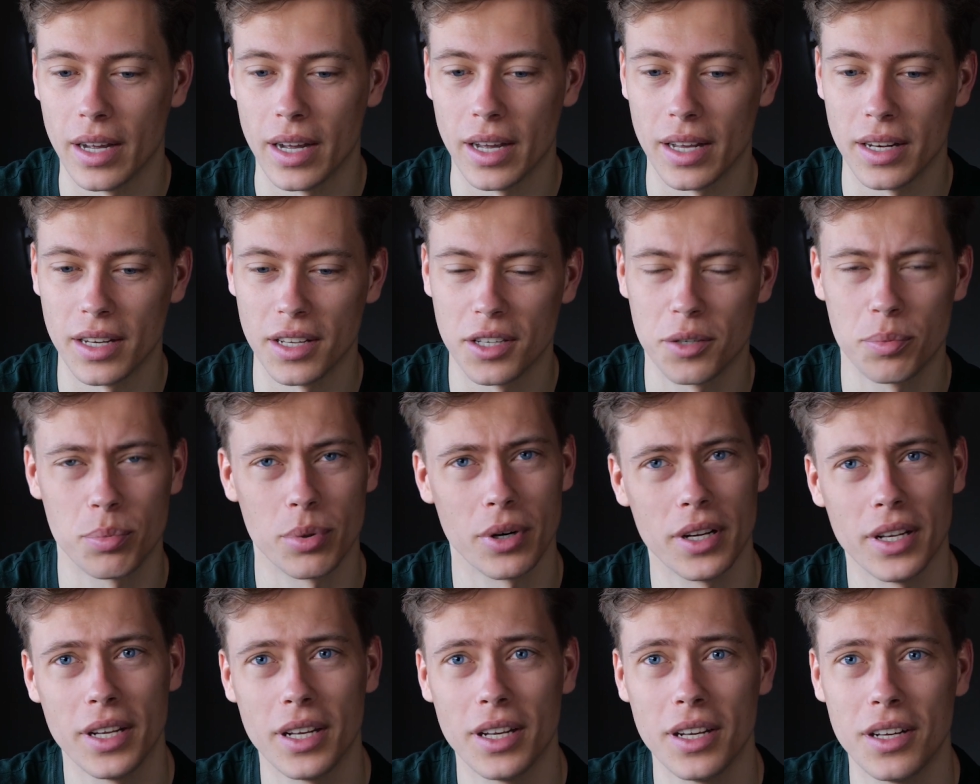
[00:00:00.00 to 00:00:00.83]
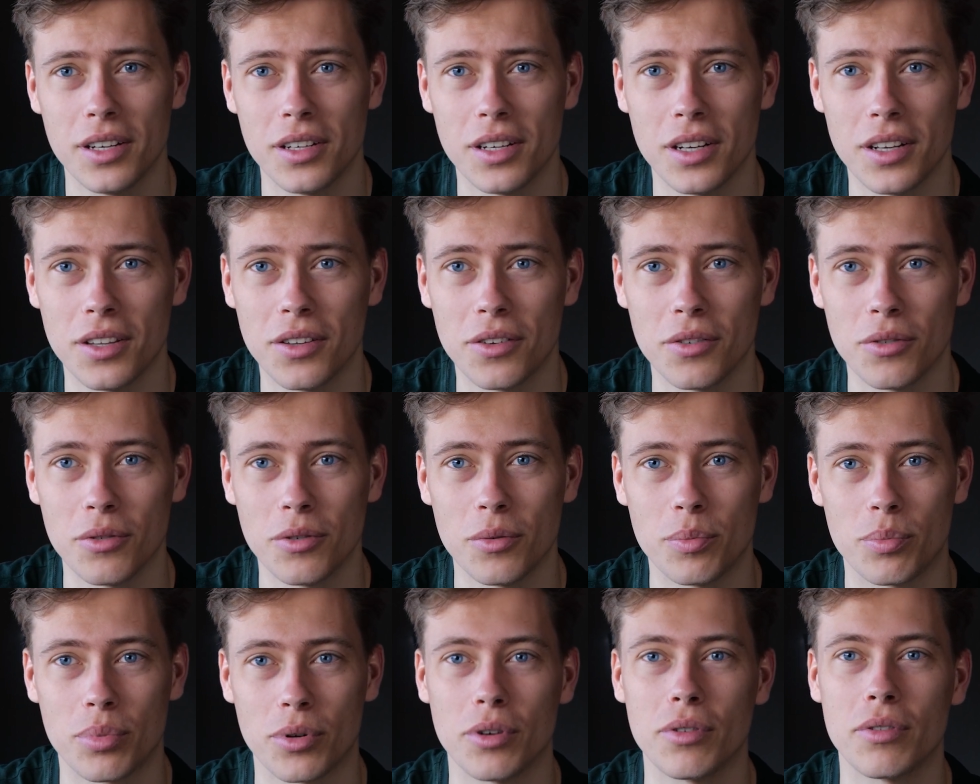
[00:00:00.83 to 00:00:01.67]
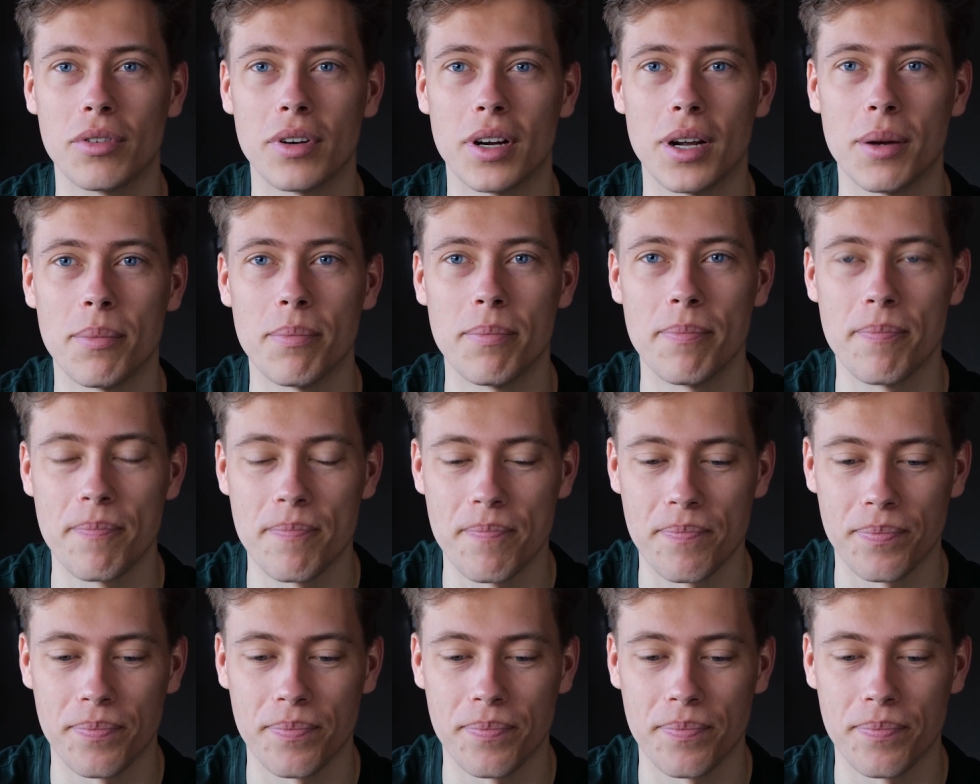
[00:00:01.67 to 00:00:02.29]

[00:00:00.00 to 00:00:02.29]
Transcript: and it's pretty easy to program